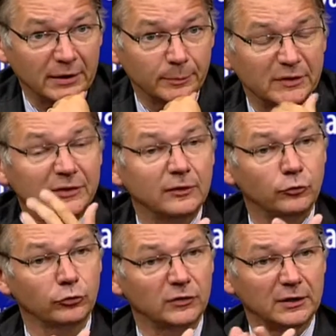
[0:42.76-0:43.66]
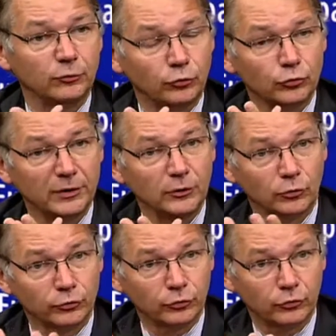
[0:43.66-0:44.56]
We could also have the
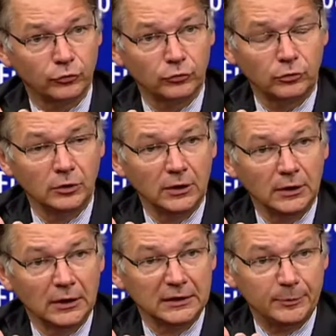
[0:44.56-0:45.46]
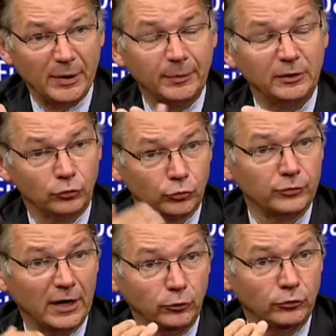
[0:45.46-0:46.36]
Medicines Agency. There are all kinds of
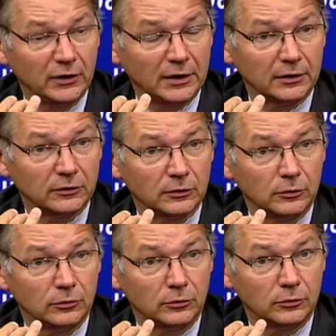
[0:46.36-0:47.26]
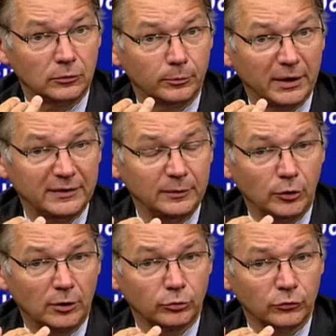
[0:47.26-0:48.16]
possibilities, but we would need to
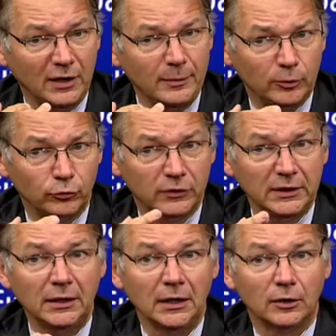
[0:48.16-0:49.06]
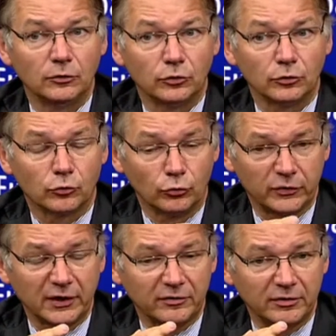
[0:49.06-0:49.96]
have a structure which would
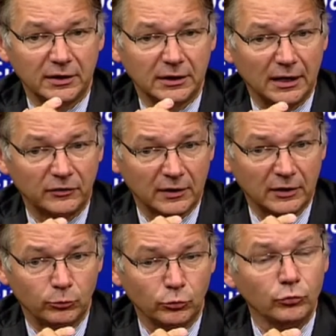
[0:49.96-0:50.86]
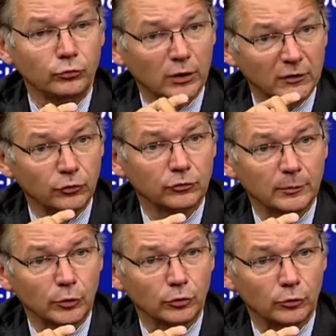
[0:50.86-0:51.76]
enable the buildings to be
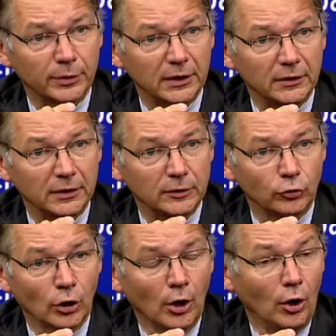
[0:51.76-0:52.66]
used properly,